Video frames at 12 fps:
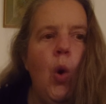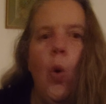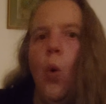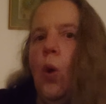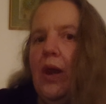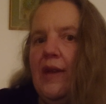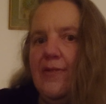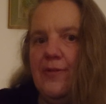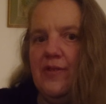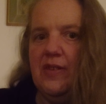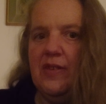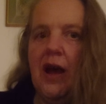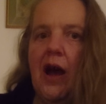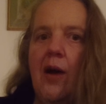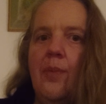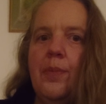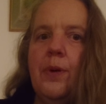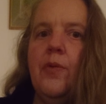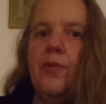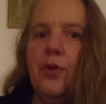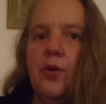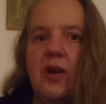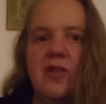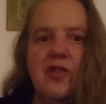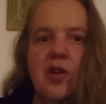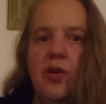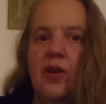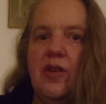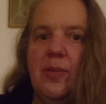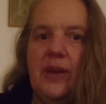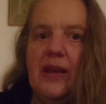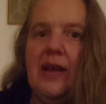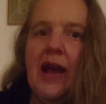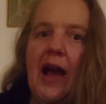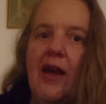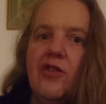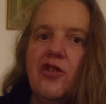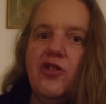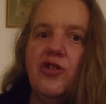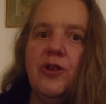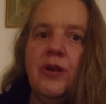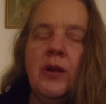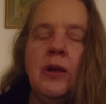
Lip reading: or lift us up for us only to be dashed.